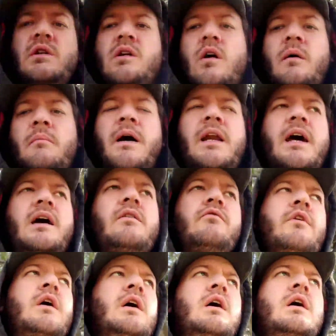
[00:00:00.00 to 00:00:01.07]
I might have
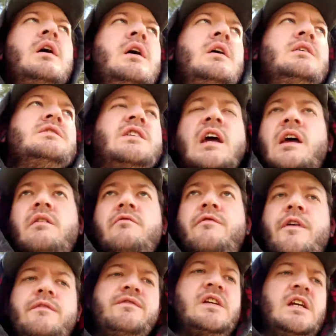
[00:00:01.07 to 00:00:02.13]
$10,
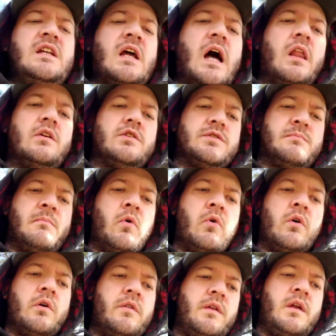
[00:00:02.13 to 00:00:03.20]
$15
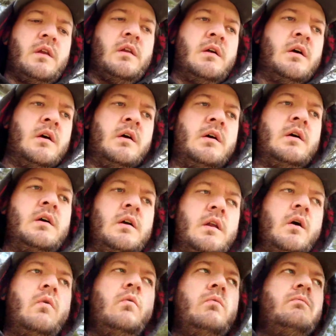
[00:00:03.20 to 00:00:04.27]
more than you
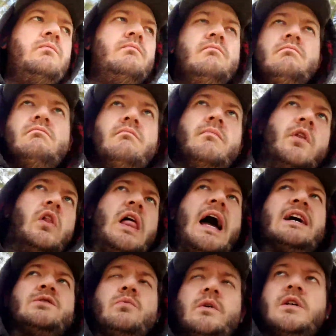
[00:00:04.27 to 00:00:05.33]
know, the
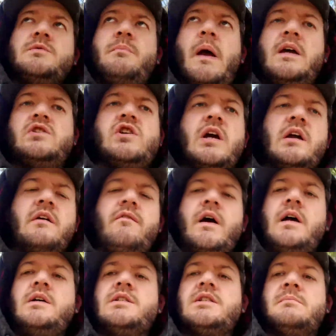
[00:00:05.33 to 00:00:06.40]
last week's paycheck if
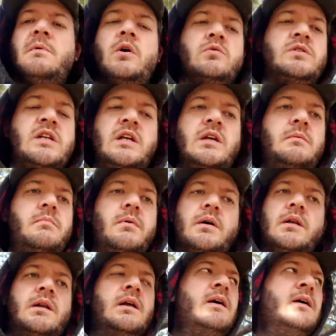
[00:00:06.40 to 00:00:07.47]
I hit some OT, but